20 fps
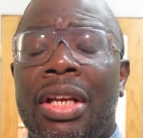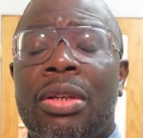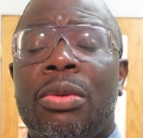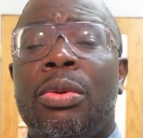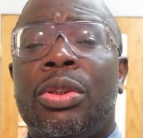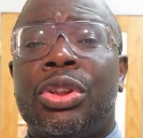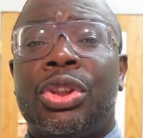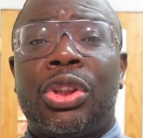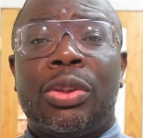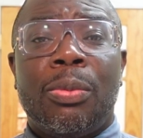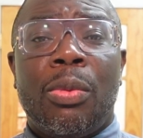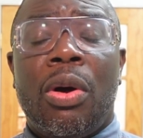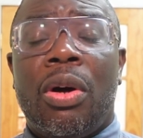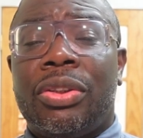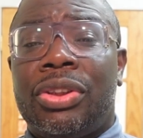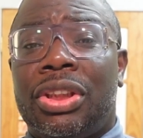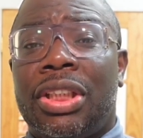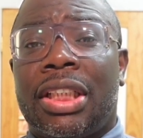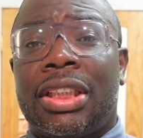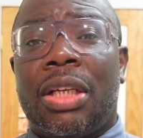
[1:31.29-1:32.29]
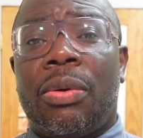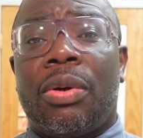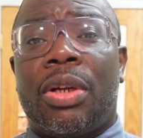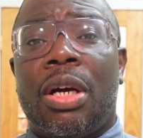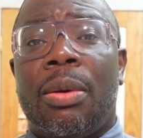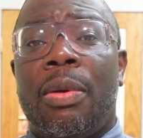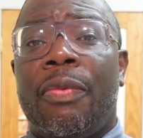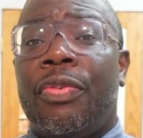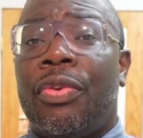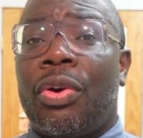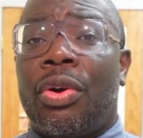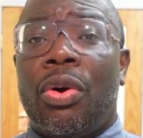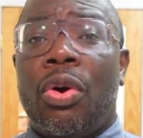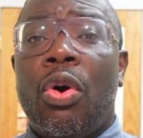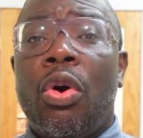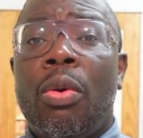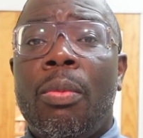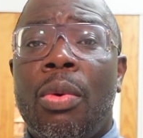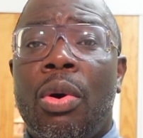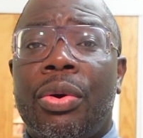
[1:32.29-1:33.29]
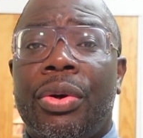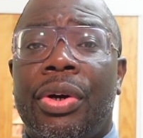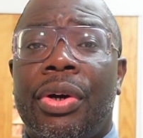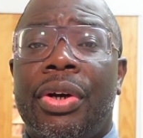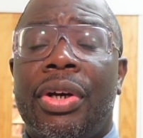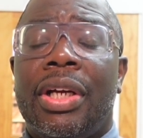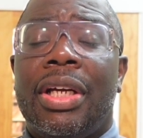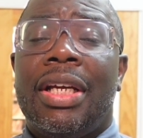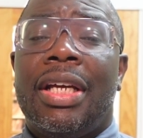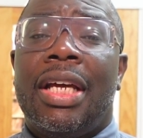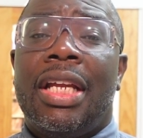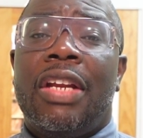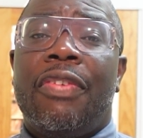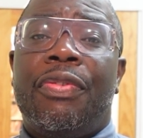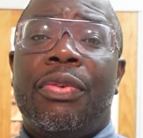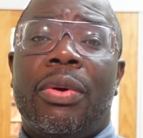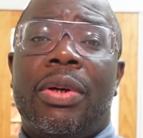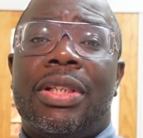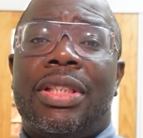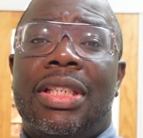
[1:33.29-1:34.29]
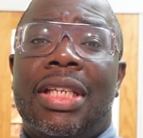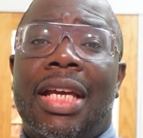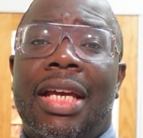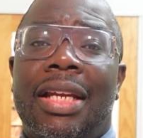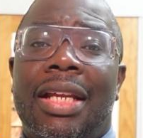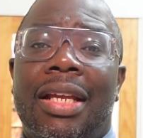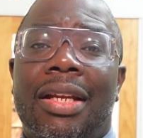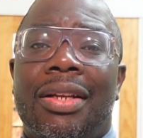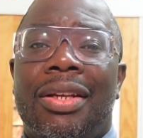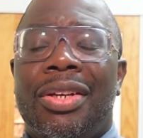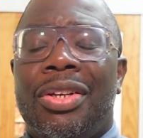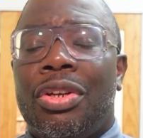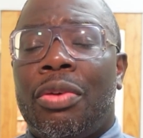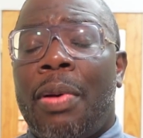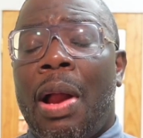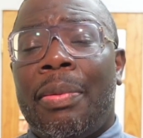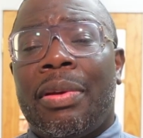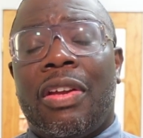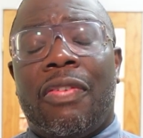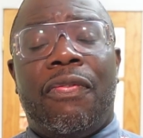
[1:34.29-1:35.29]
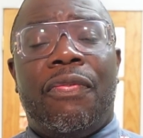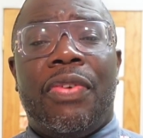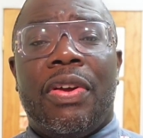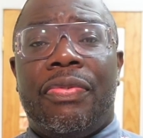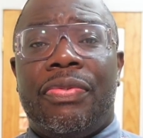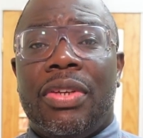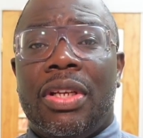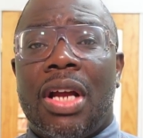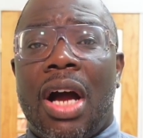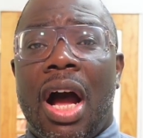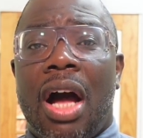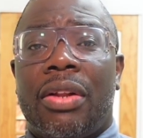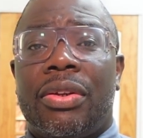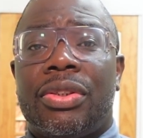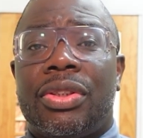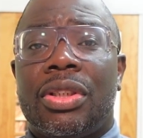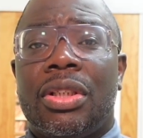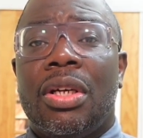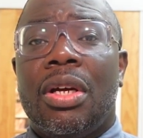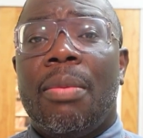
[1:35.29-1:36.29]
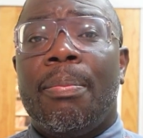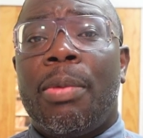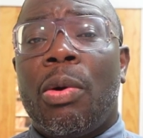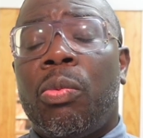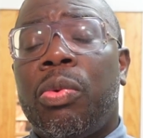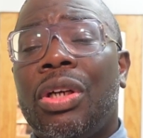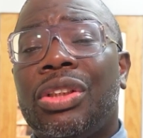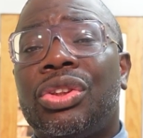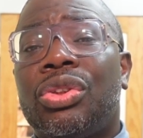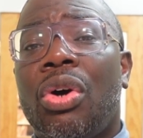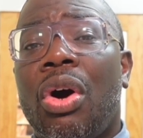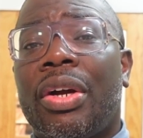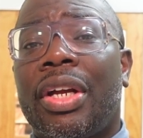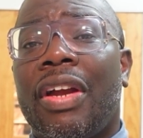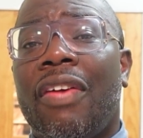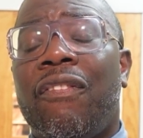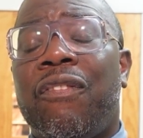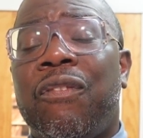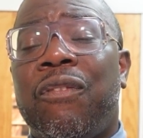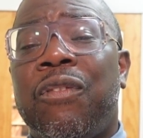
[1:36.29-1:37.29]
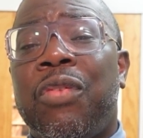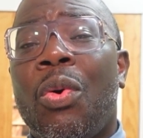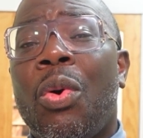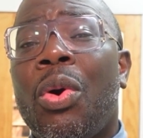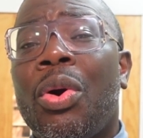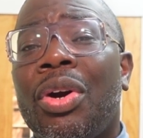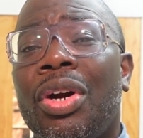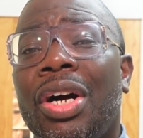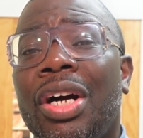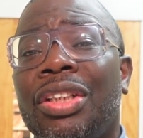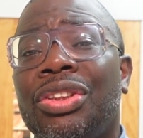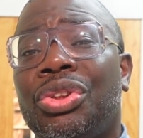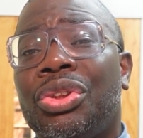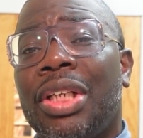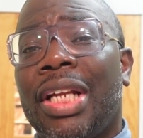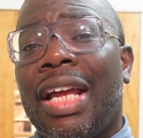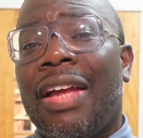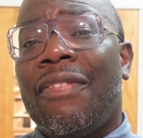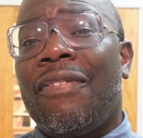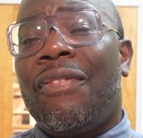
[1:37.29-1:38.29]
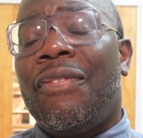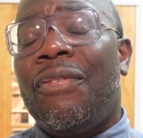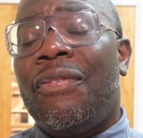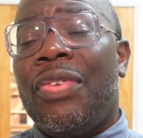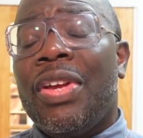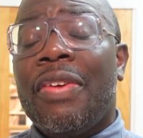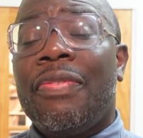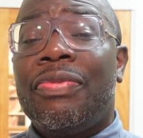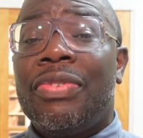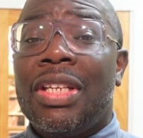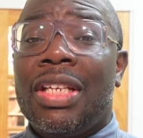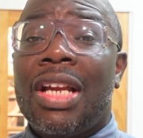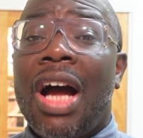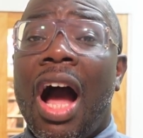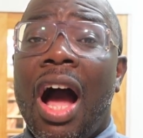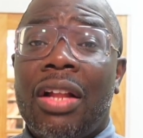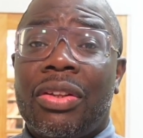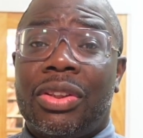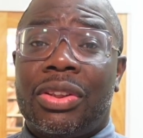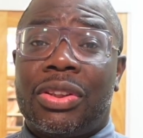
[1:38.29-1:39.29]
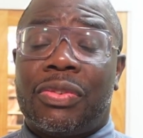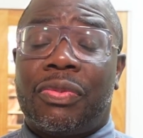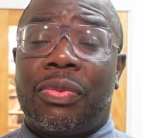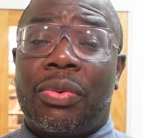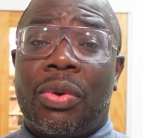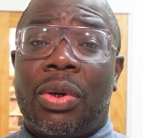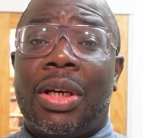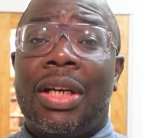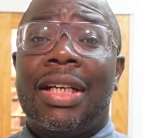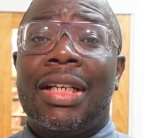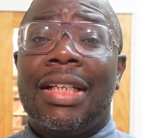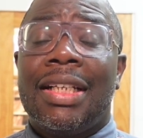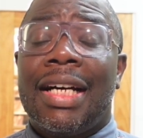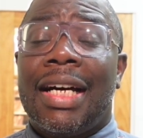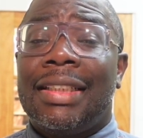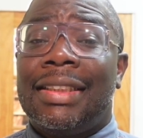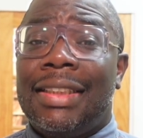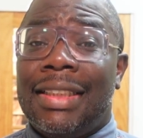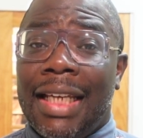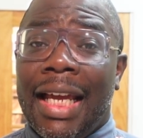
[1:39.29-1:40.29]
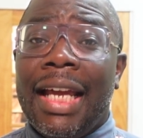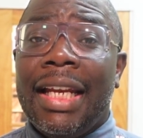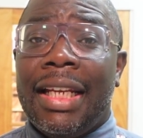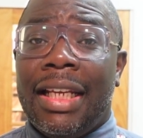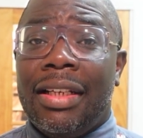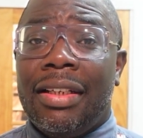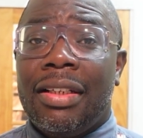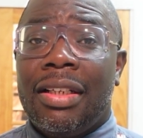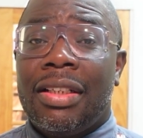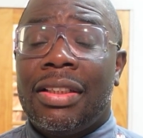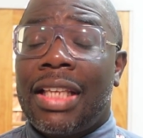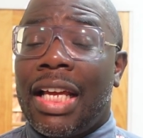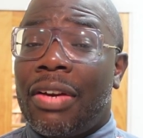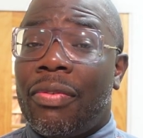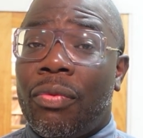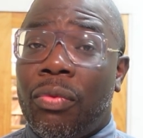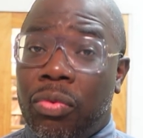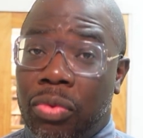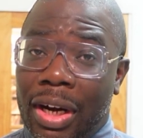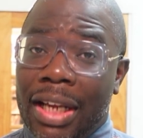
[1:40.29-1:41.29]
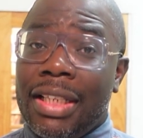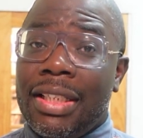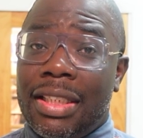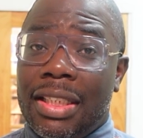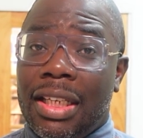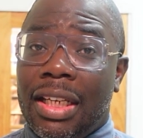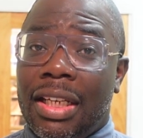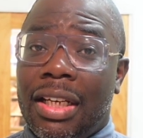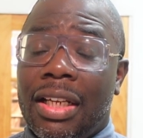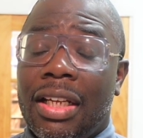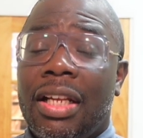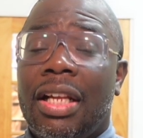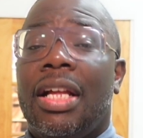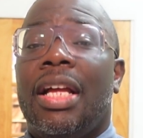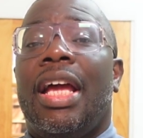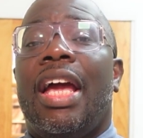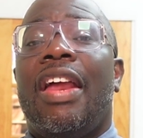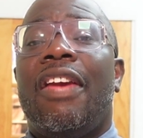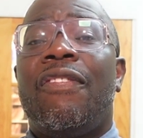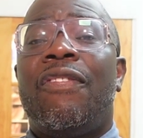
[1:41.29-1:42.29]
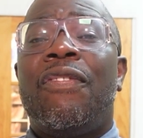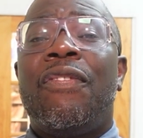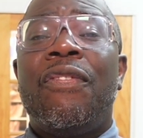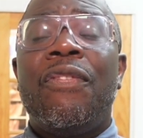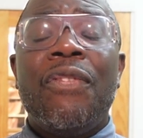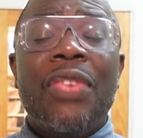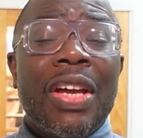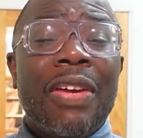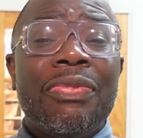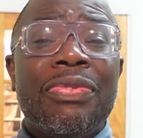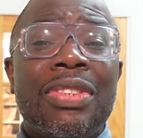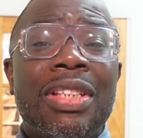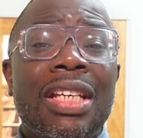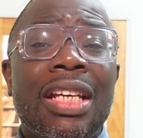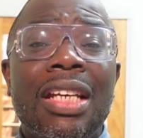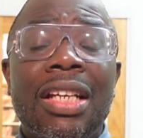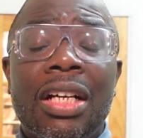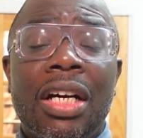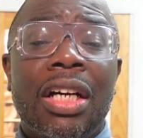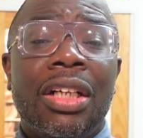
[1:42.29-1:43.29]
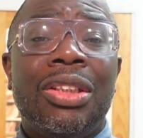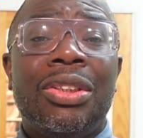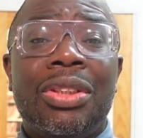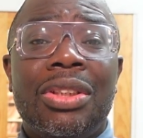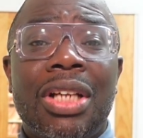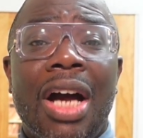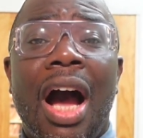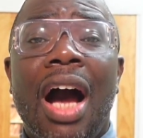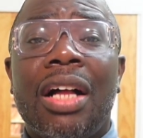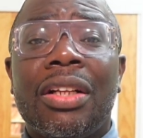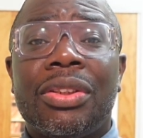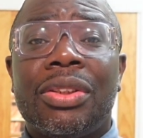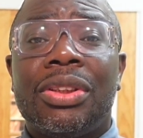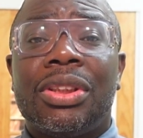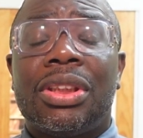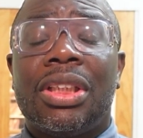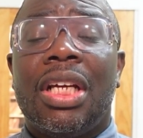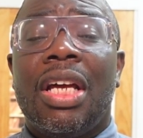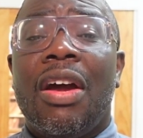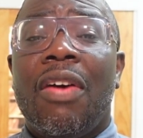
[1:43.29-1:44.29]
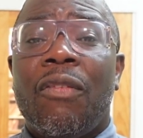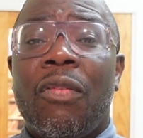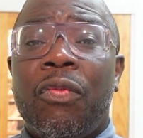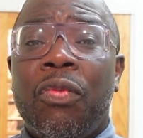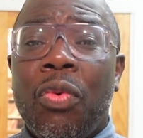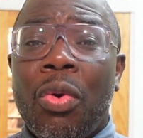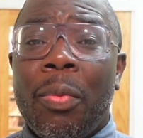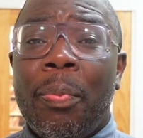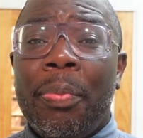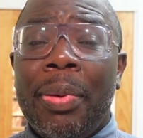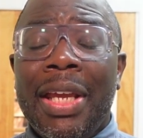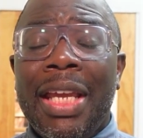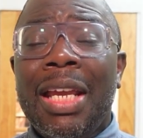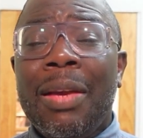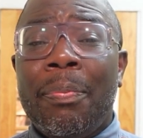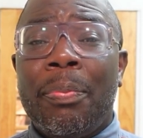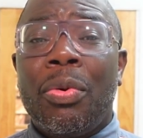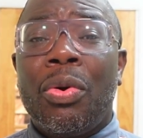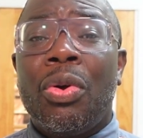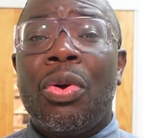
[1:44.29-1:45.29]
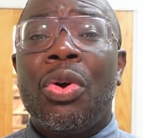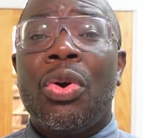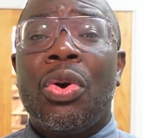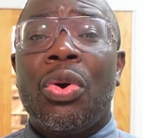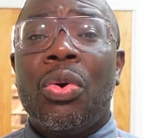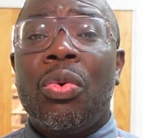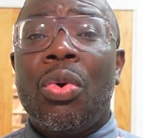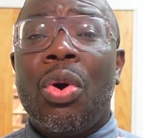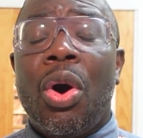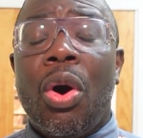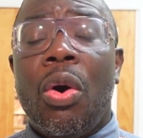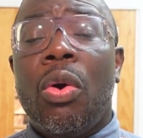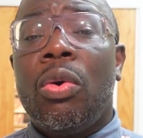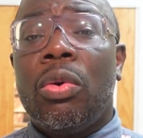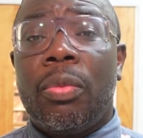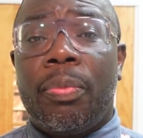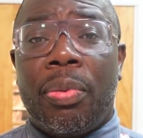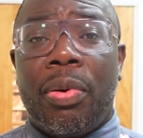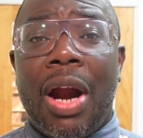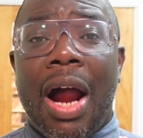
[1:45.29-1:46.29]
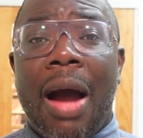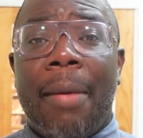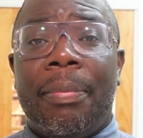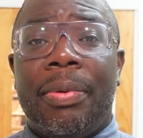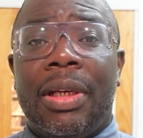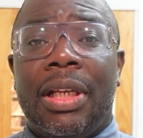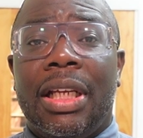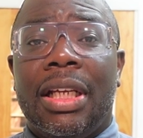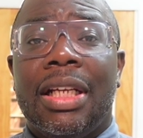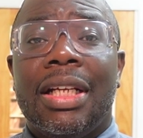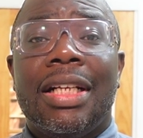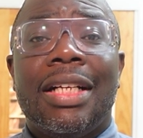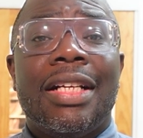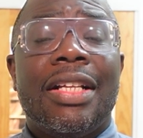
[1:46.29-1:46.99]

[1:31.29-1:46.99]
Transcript: a little small check that would come if you're a homeowner, and if you're a tenant, you probably get $50. But we're talking $450 for a tenant that rented and $1,500 for people who own property.